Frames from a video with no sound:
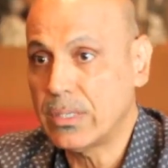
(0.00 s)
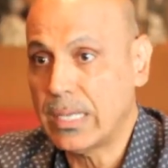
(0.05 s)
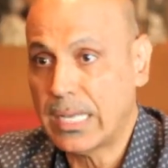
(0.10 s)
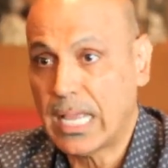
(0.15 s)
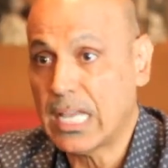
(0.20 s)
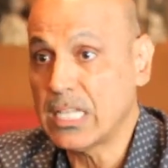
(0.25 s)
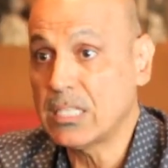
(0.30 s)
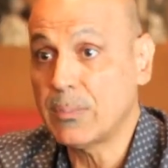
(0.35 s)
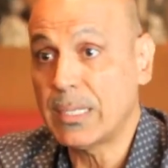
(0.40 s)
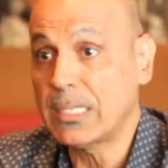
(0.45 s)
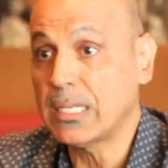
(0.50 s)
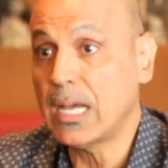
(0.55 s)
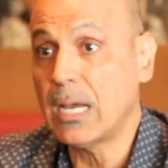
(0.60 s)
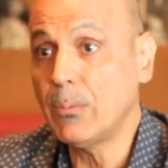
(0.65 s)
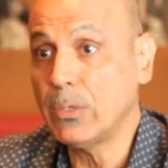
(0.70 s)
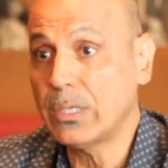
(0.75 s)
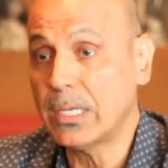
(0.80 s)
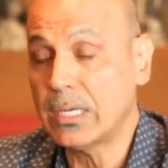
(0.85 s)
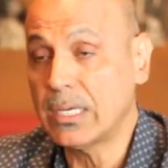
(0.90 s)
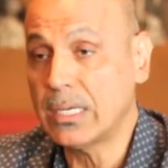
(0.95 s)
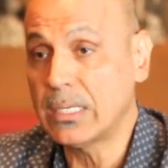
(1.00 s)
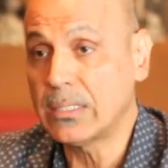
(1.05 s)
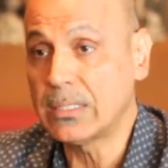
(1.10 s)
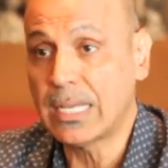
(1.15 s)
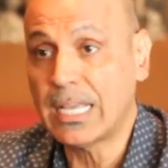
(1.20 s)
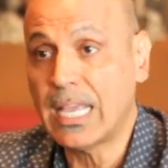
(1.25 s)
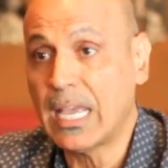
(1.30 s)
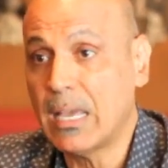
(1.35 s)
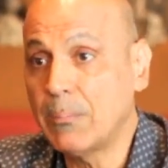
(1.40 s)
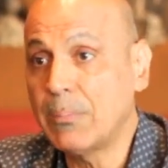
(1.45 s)
They can't spend time with their kids. They
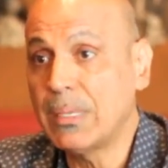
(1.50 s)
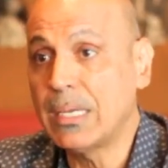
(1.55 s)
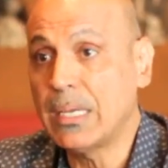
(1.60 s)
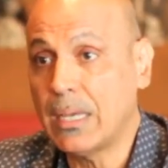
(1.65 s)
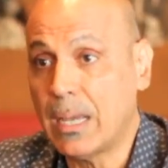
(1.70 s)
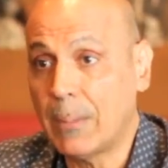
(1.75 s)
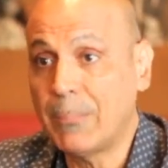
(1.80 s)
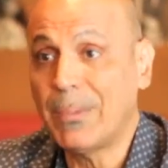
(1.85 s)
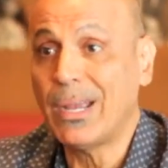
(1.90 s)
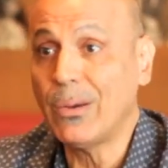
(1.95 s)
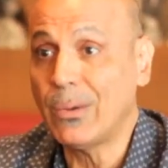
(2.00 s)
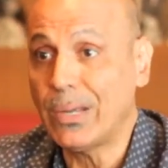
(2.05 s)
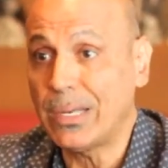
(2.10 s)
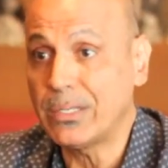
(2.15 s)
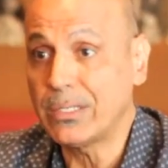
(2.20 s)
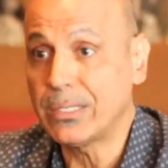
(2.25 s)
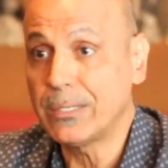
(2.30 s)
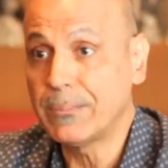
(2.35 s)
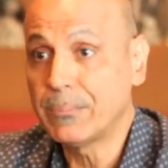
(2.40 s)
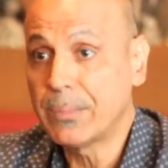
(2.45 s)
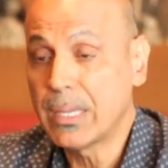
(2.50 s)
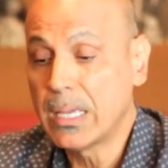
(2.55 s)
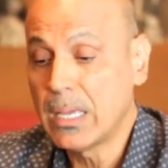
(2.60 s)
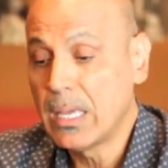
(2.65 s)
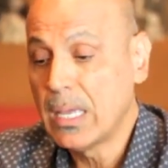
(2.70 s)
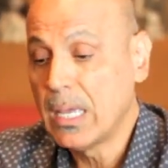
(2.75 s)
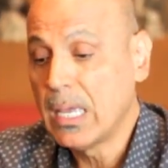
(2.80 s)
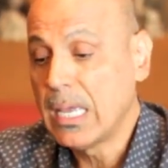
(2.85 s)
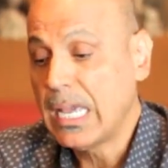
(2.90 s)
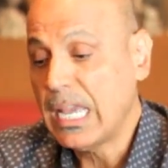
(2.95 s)
can't be a parent.
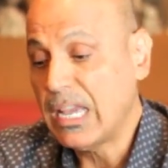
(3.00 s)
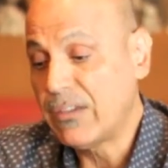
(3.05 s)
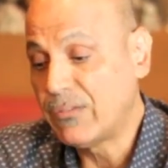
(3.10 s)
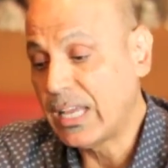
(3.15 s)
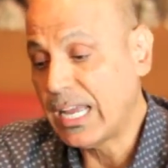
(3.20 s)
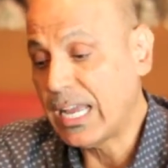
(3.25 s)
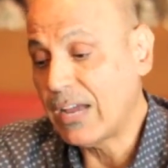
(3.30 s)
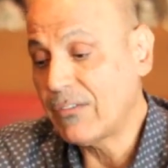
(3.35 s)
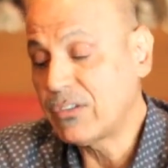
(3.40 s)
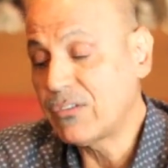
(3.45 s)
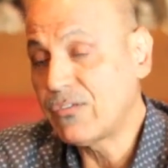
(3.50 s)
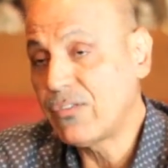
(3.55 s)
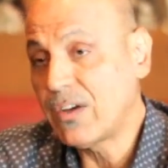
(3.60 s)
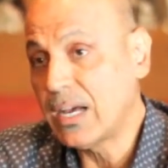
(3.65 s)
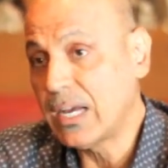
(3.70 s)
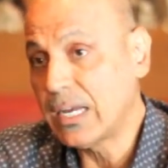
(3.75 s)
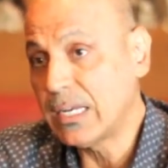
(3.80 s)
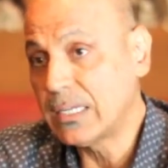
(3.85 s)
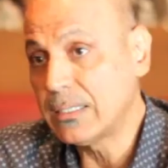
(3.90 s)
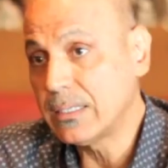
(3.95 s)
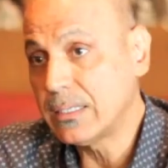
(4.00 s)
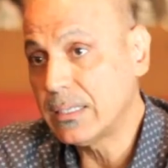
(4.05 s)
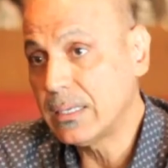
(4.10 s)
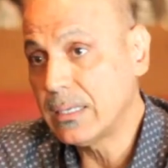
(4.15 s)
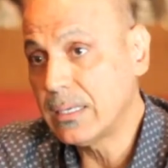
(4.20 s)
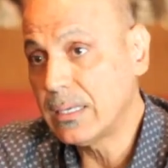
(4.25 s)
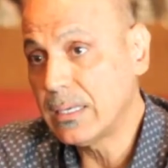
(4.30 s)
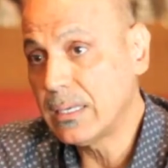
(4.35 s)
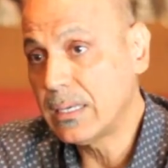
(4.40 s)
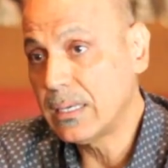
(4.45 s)
If they have to find
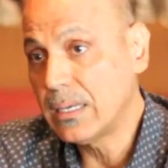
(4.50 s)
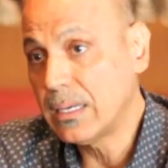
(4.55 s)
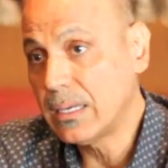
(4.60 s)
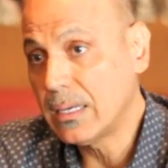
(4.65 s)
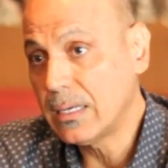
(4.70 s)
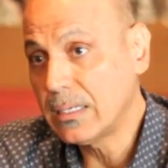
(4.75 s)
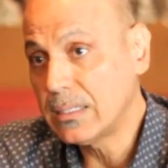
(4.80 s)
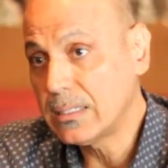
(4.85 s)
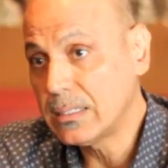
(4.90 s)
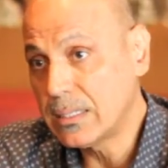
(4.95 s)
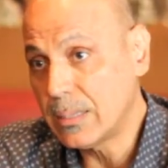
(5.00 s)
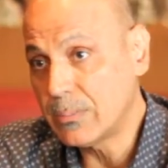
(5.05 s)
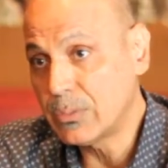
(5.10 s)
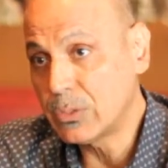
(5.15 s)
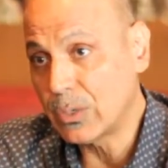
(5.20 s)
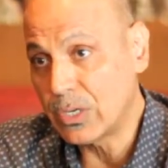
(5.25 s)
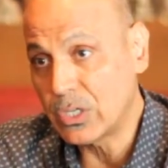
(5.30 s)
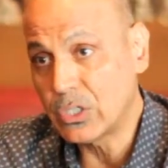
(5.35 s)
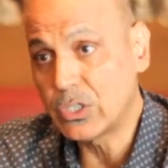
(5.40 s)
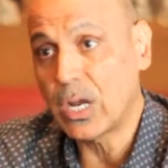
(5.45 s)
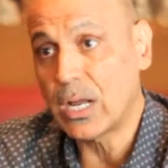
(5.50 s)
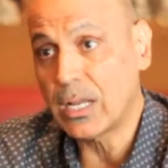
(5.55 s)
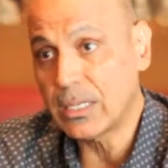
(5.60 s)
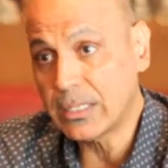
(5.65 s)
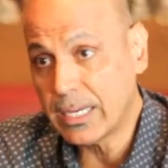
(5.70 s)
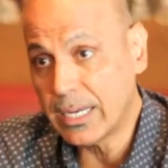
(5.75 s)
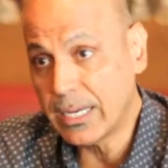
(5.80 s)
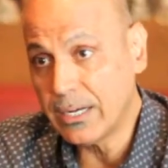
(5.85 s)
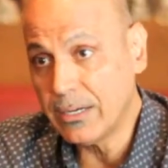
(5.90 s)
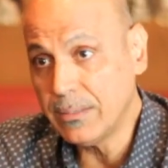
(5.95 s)
some sort of
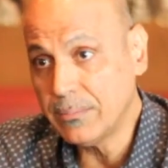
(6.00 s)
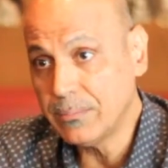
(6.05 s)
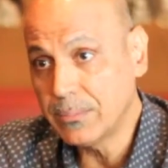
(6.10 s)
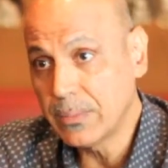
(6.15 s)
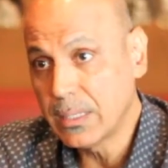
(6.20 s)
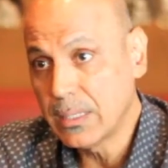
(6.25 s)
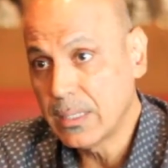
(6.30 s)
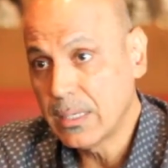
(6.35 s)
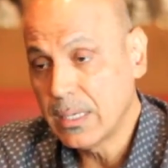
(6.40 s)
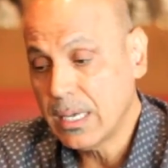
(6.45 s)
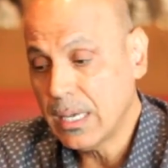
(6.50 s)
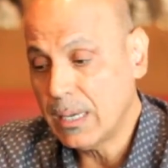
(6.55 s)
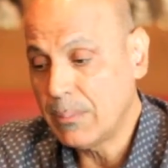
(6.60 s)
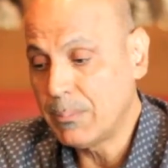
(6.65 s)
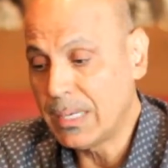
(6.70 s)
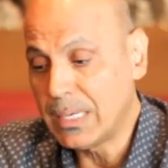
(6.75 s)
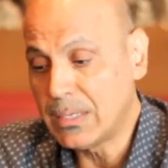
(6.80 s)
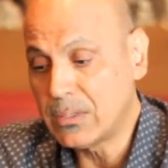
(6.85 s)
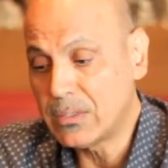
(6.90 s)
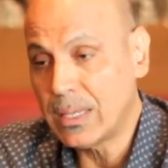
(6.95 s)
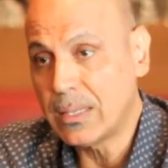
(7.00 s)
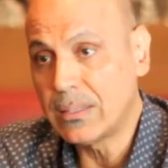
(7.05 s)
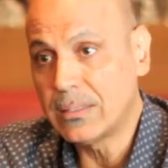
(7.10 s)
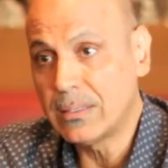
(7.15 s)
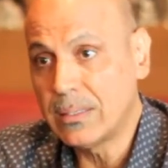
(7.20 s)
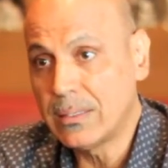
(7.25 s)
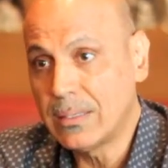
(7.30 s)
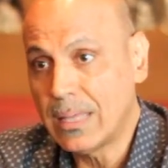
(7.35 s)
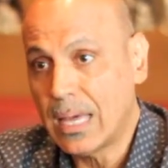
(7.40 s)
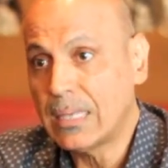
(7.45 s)
childcare, it means
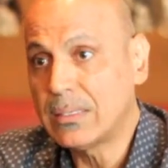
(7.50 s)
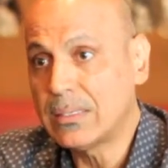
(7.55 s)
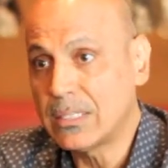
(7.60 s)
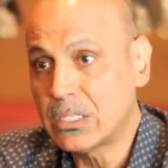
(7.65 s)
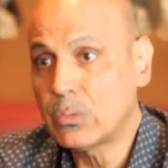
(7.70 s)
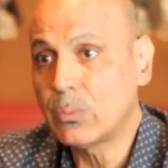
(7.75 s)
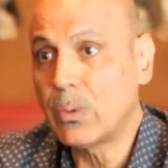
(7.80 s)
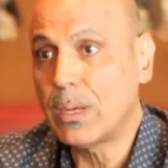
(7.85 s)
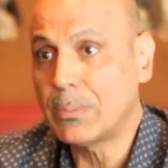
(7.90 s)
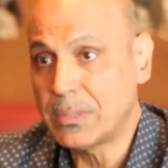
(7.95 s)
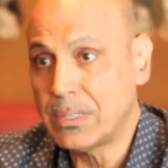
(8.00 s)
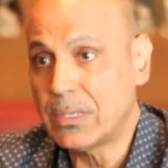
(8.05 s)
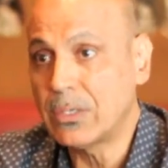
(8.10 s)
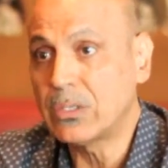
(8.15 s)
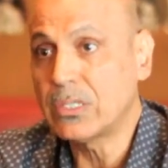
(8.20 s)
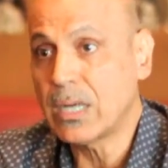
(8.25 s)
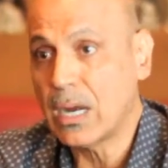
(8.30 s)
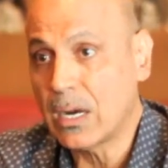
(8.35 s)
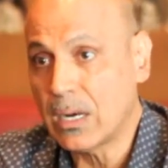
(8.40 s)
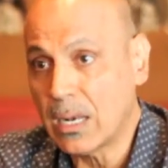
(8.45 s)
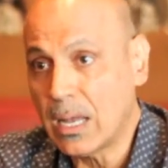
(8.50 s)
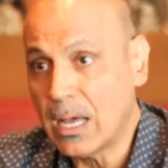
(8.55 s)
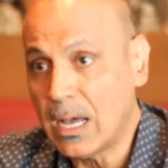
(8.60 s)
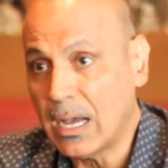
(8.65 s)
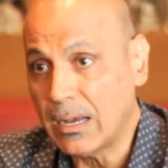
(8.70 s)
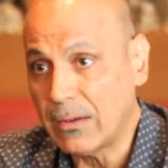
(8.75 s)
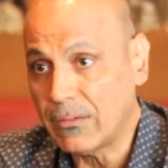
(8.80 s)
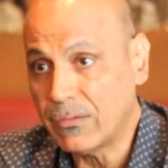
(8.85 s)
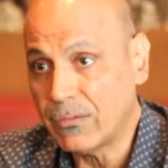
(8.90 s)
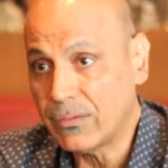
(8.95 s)
that disrupts their entire
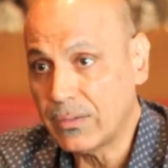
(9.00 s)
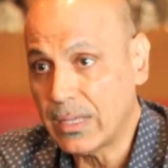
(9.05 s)
life.